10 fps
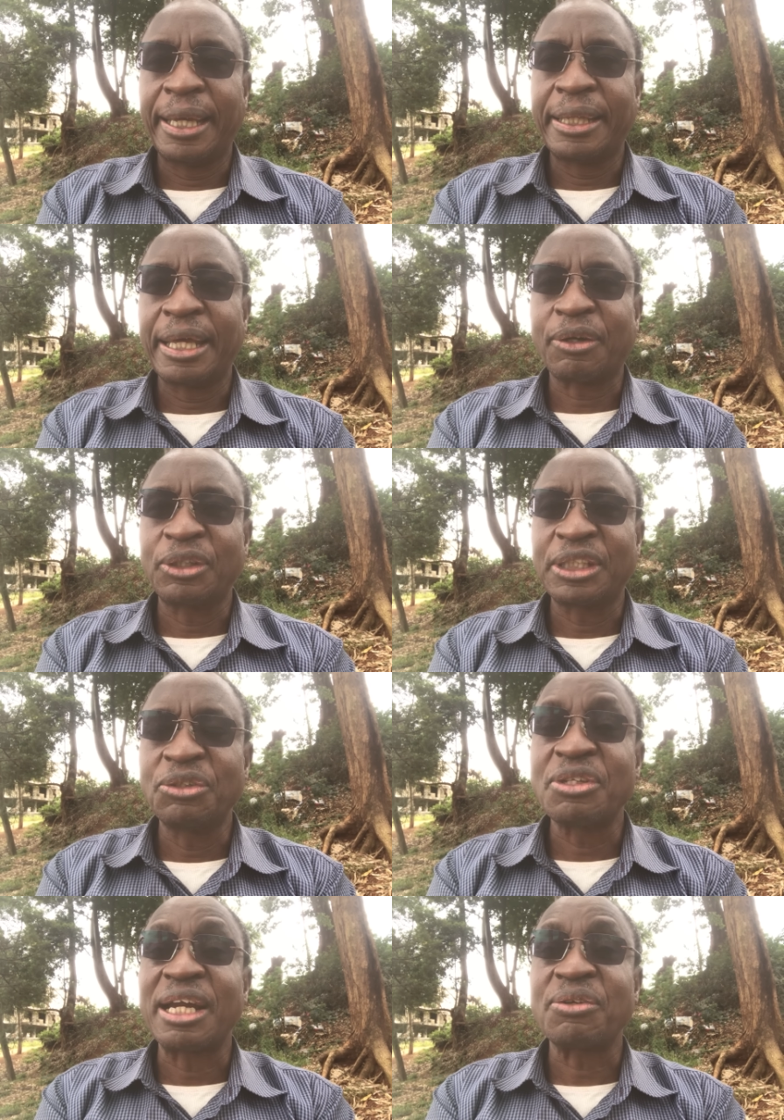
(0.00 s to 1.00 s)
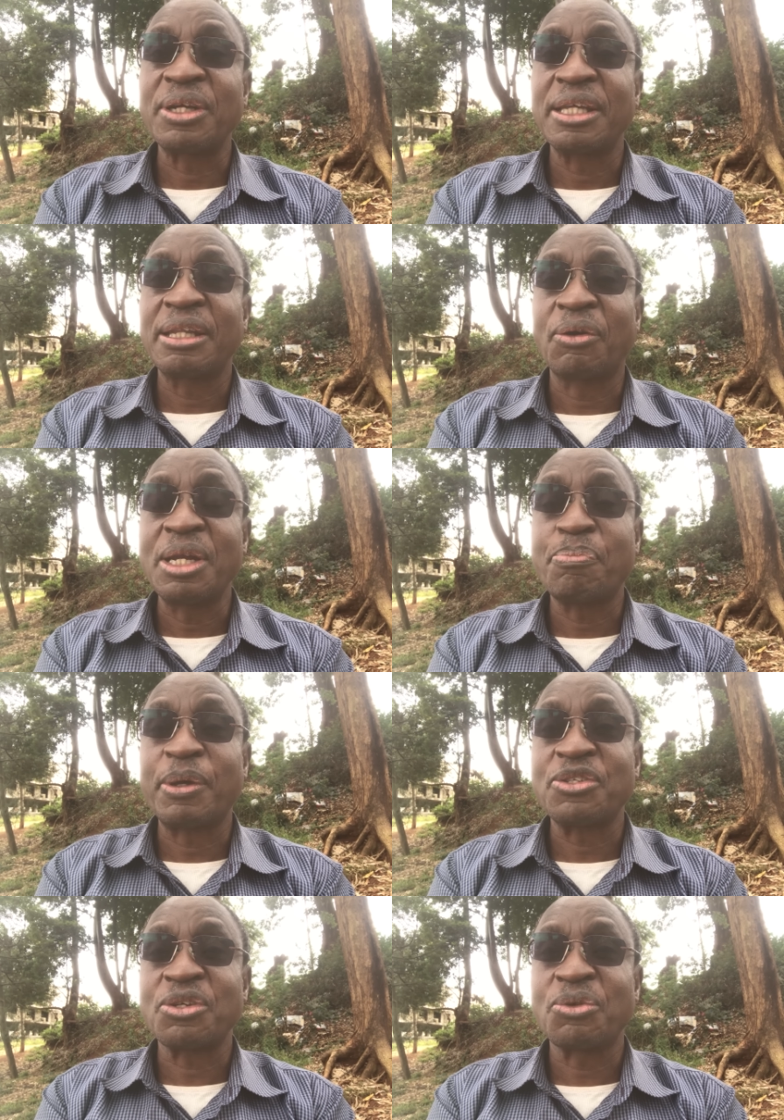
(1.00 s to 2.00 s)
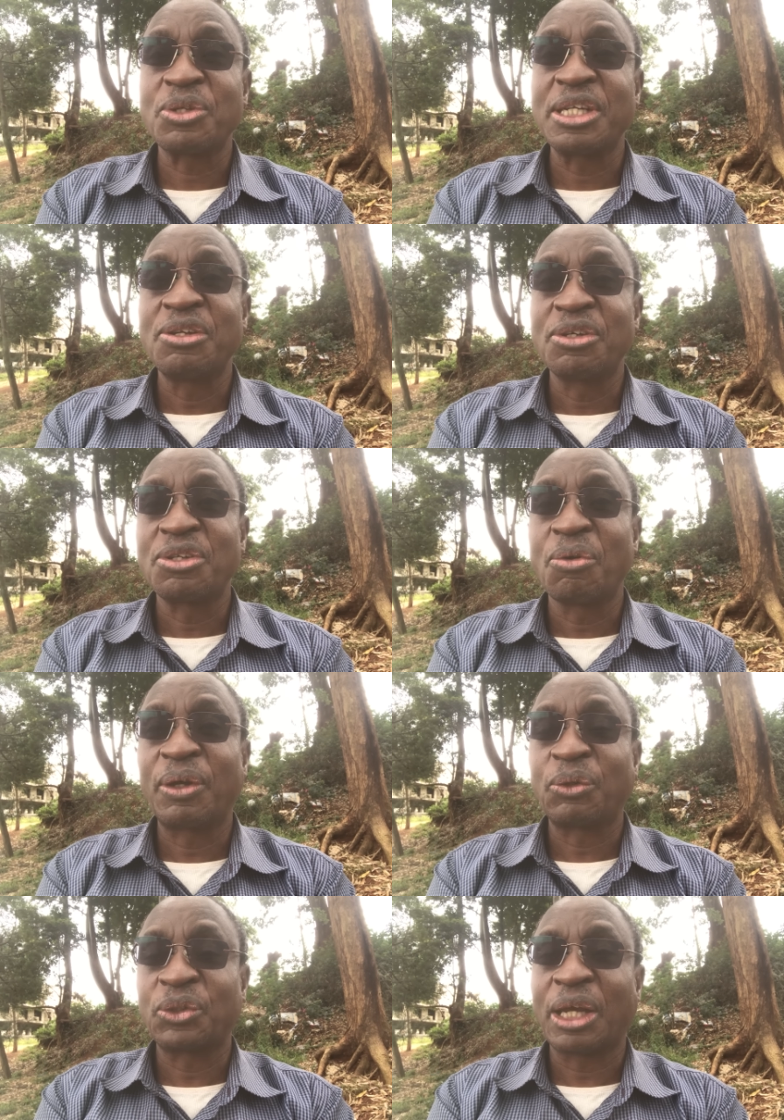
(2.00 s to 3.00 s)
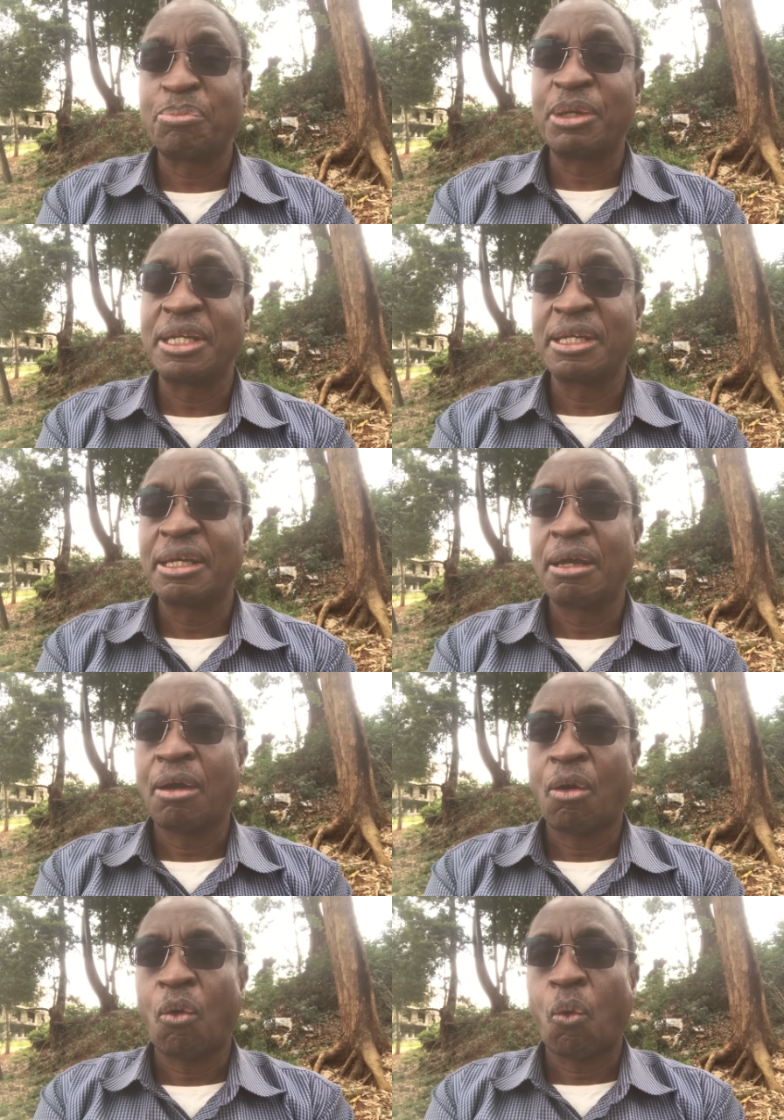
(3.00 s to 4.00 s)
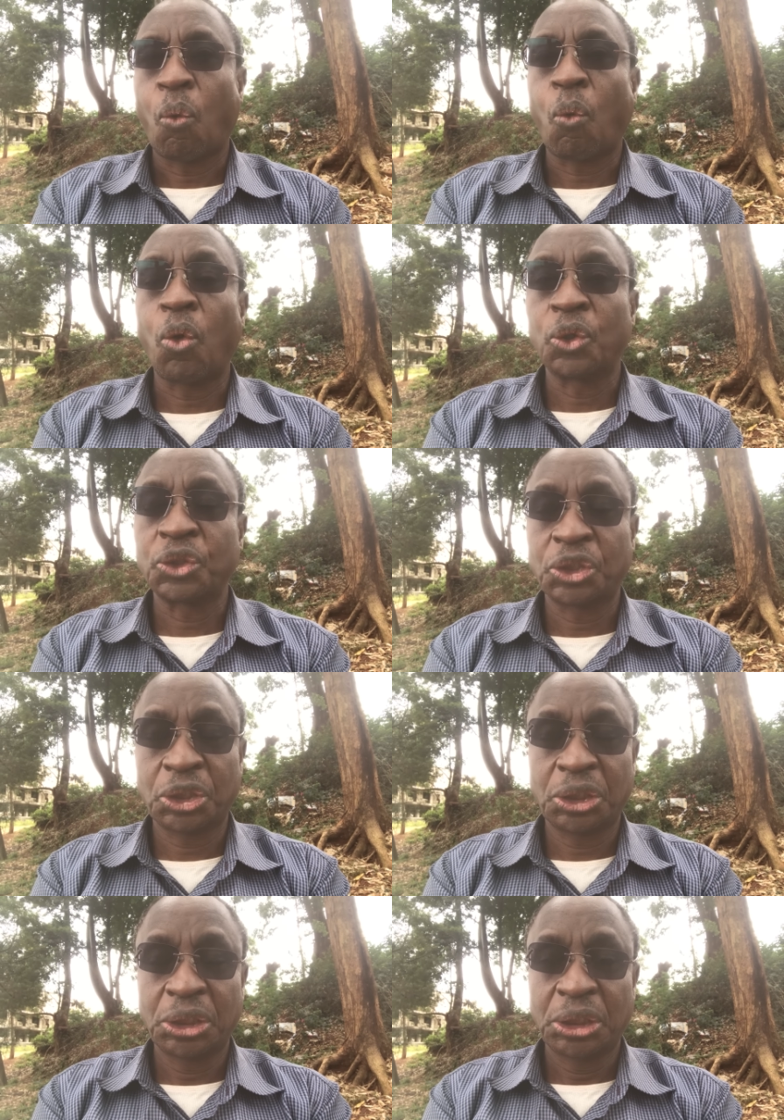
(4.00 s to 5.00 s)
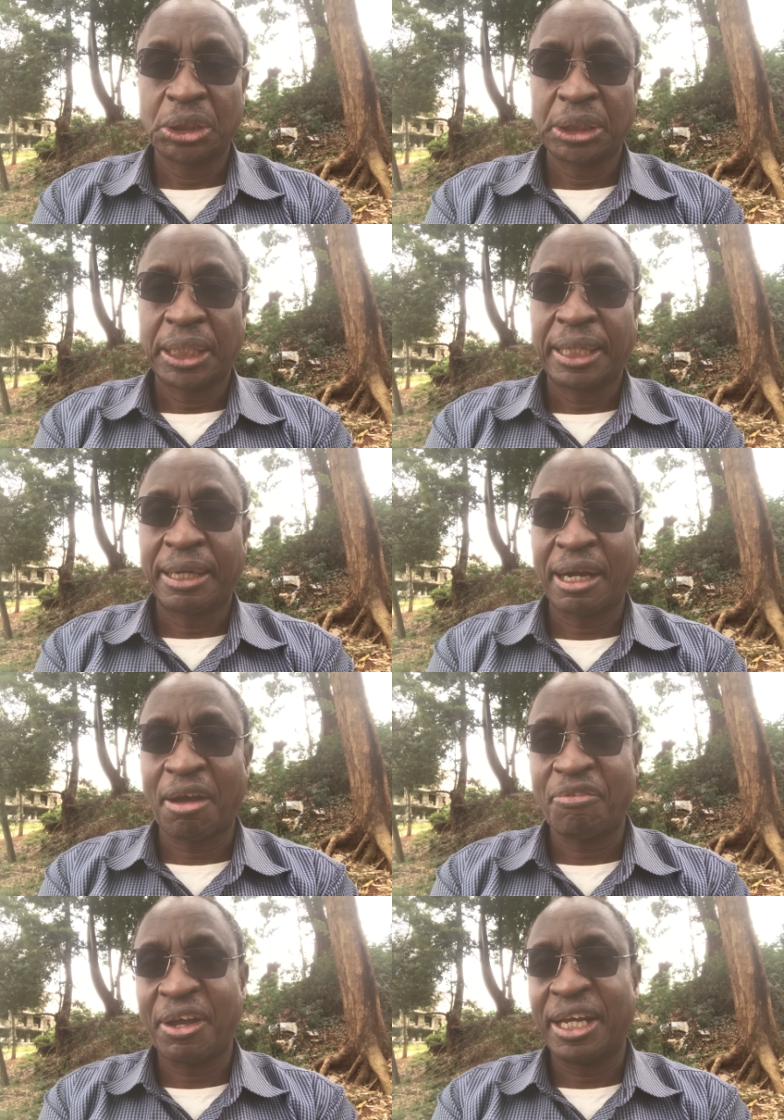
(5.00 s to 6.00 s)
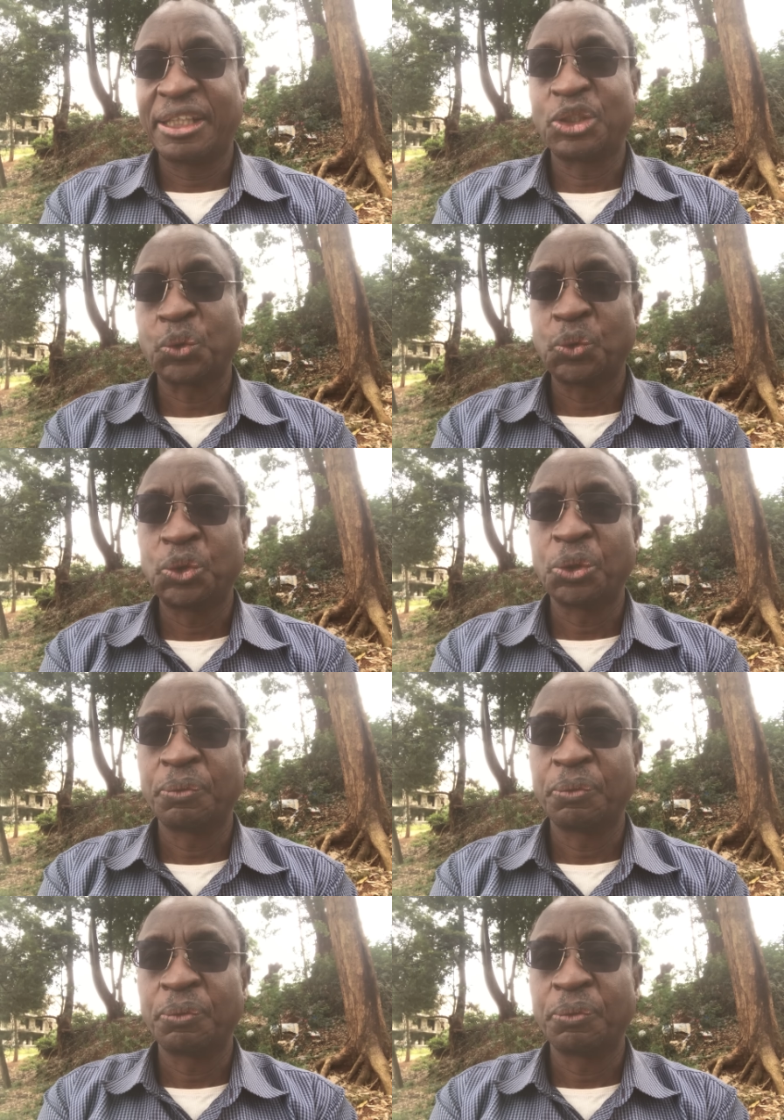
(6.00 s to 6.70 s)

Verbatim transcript: they continued that way. The only person who did not know what was happening was Raphael Tuju.